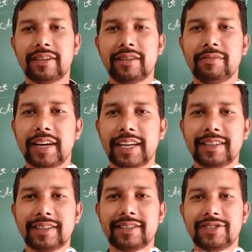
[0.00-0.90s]
on my
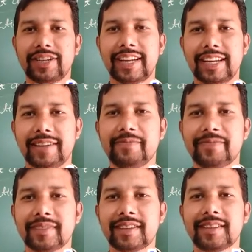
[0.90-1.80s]
channel.
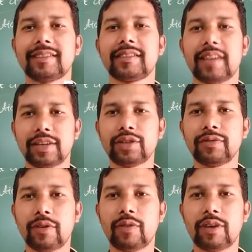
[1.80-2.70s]
Thank
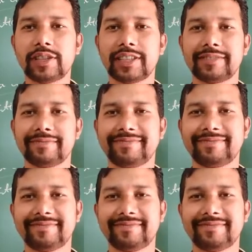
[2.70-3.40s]
you for watching.